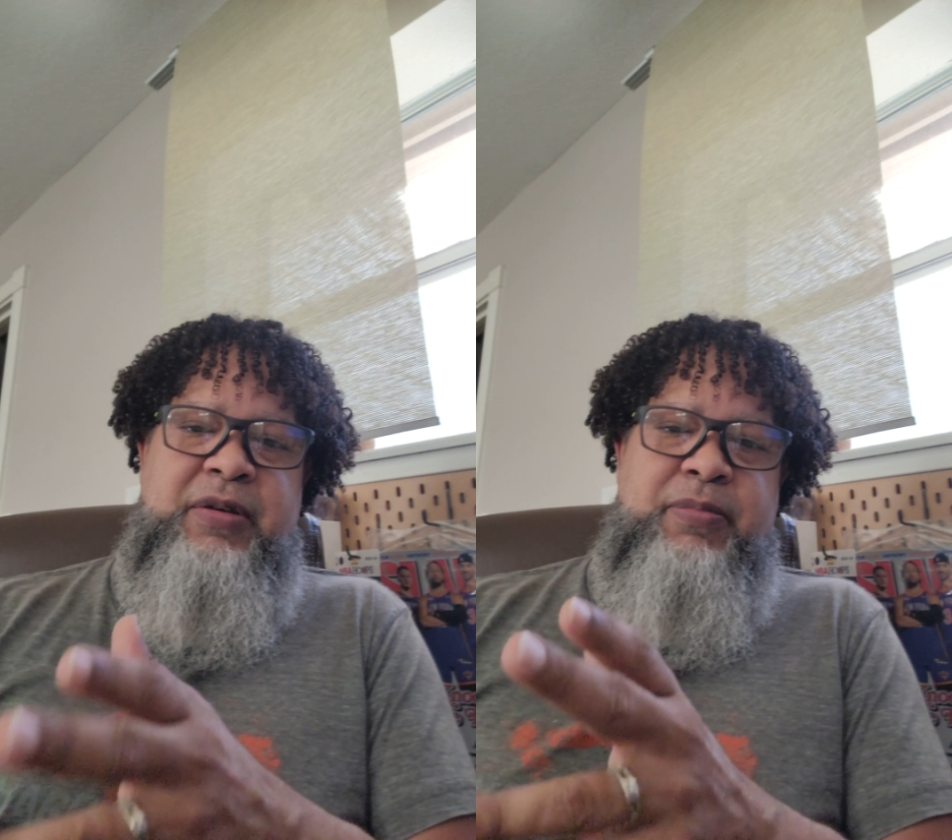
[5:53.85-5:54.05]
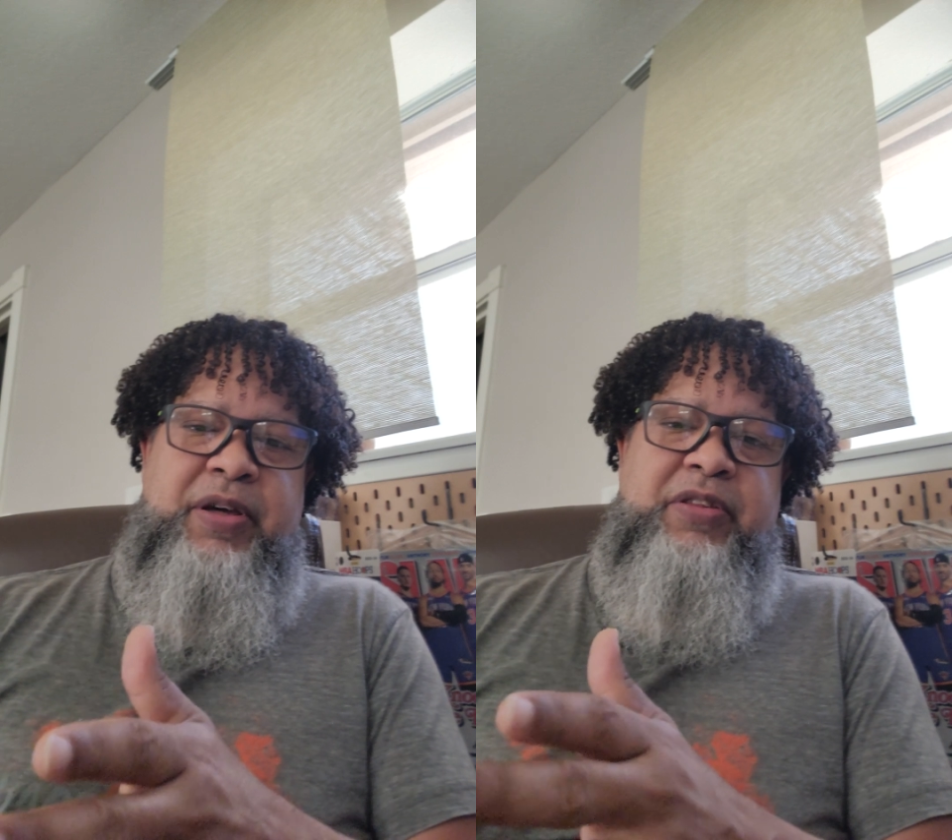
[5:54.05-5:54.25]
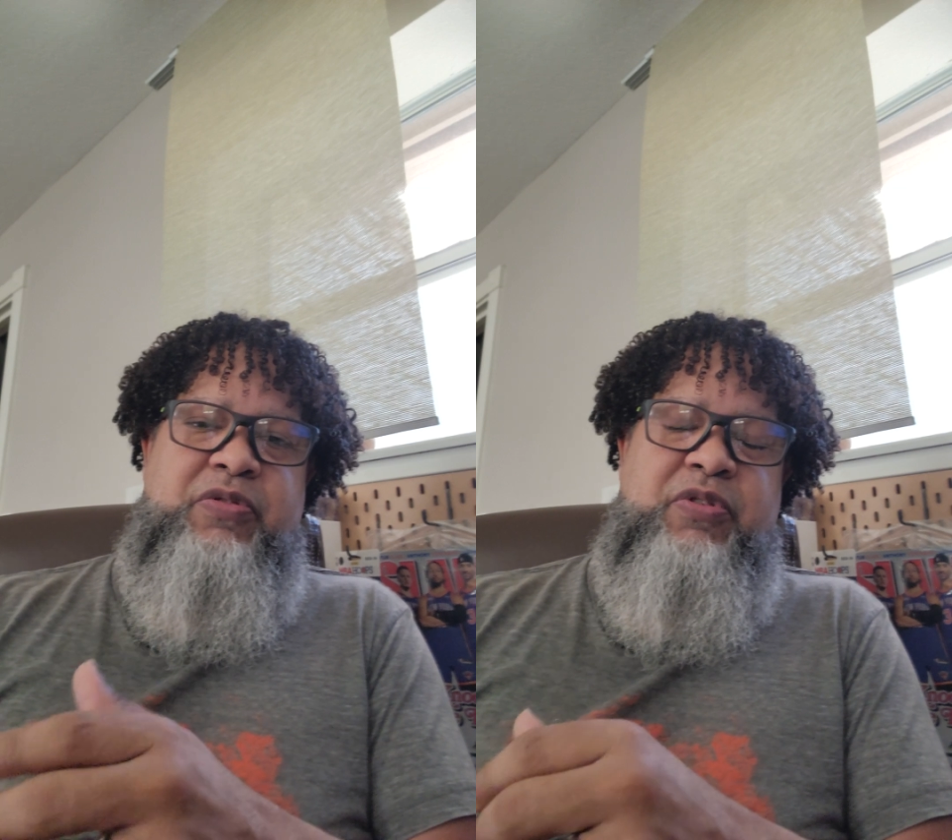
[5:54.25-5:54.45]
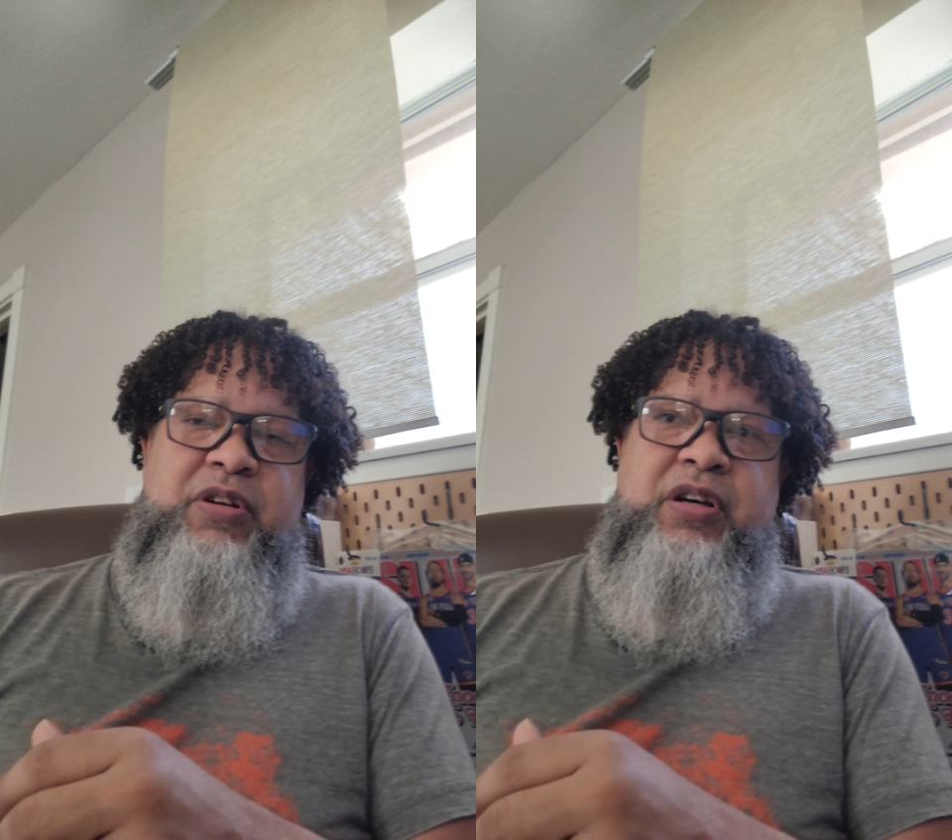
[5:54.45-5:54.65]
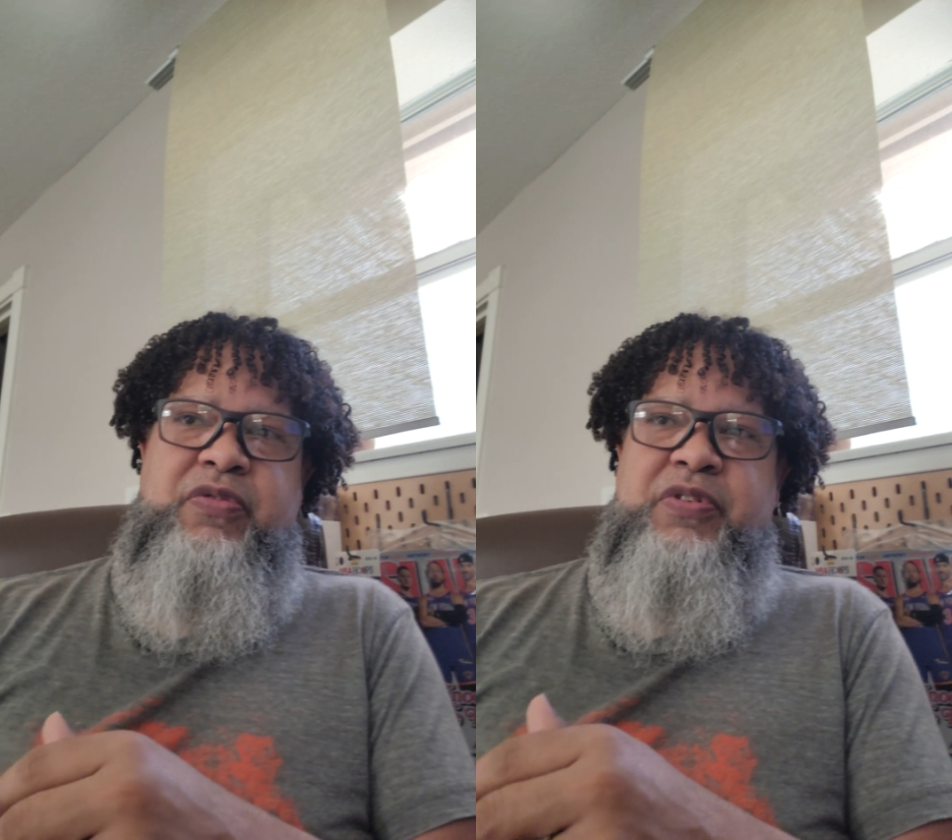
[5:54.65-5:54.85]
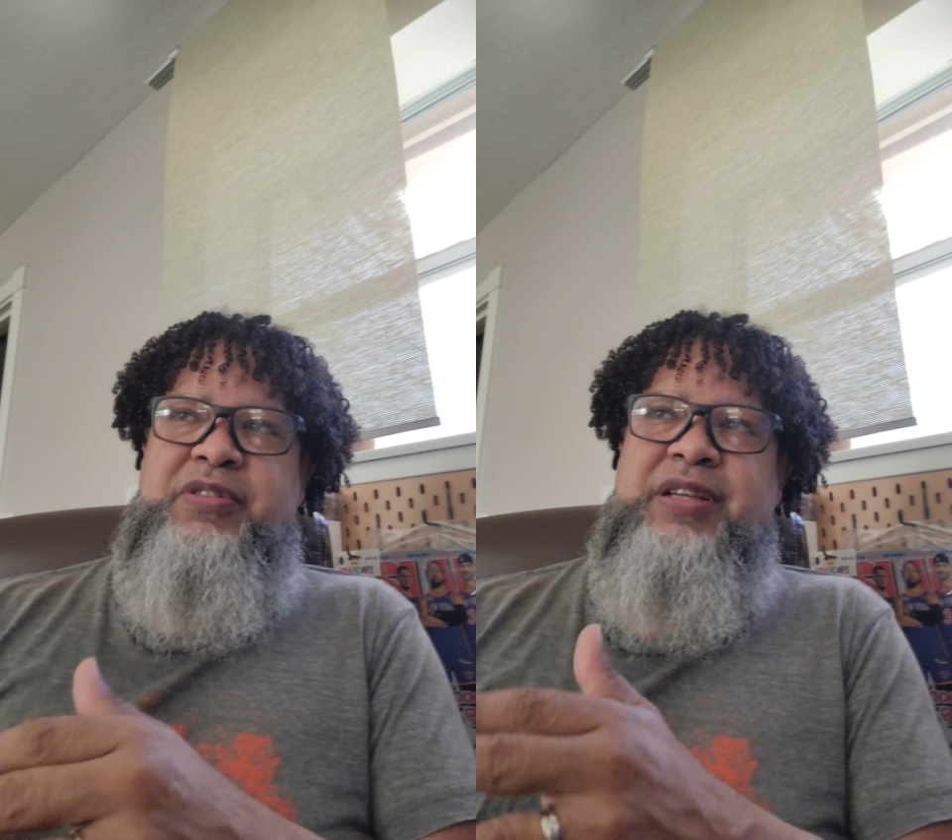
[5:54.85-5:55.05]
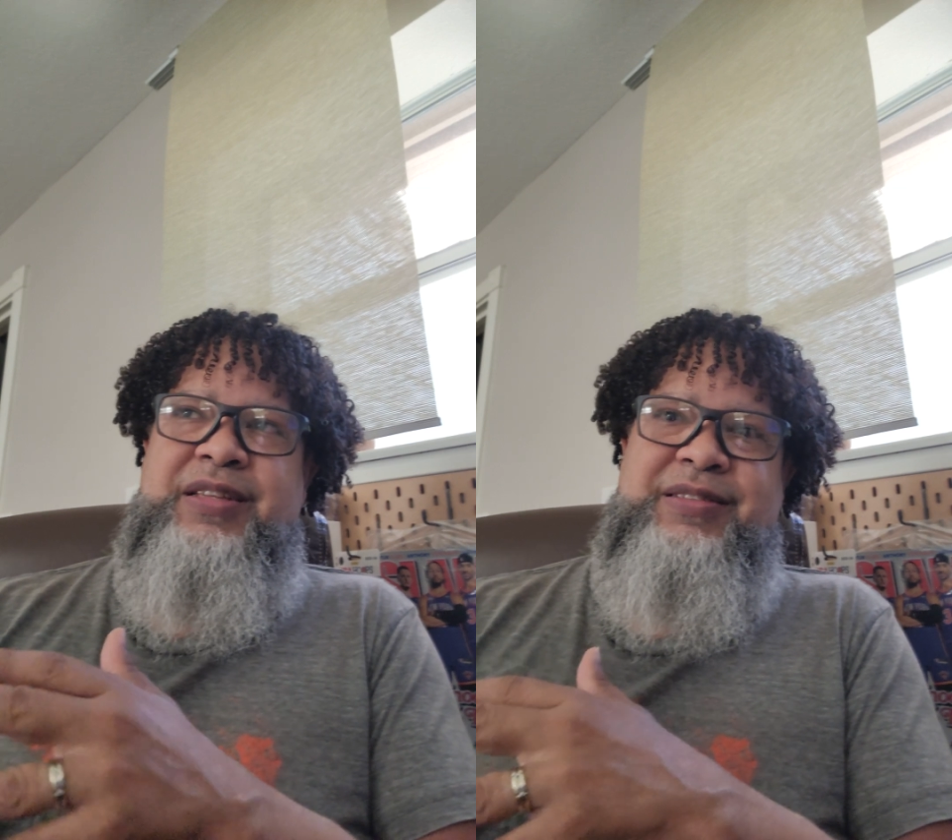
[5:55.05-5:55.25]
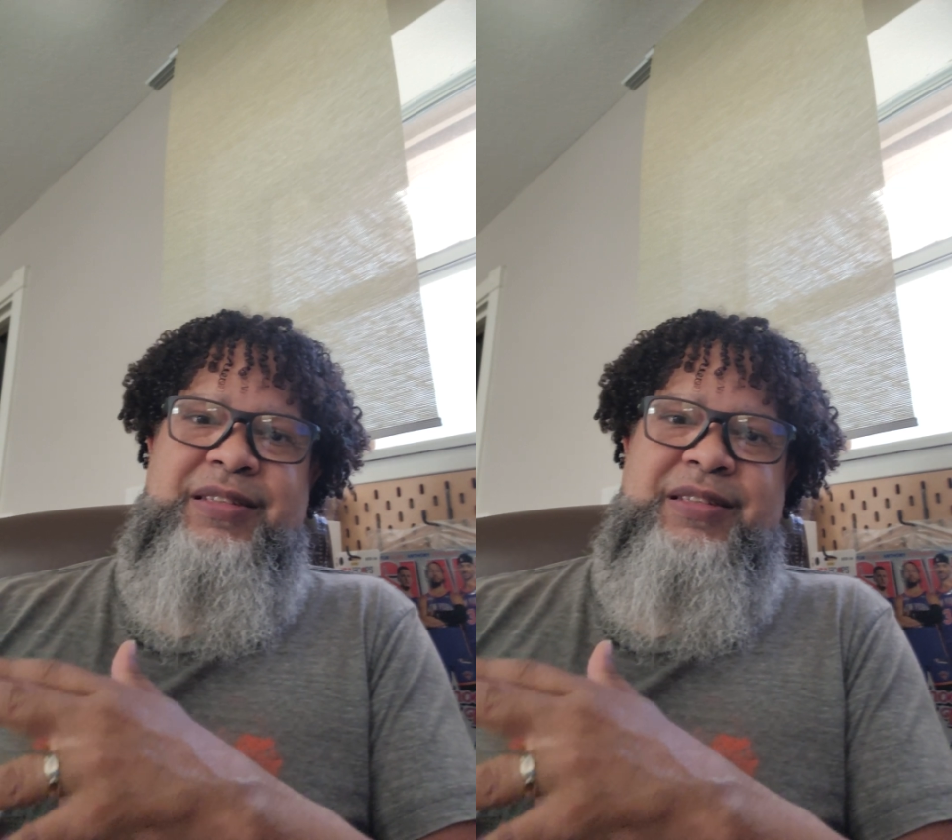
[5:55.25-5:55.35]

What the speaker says: by this front office has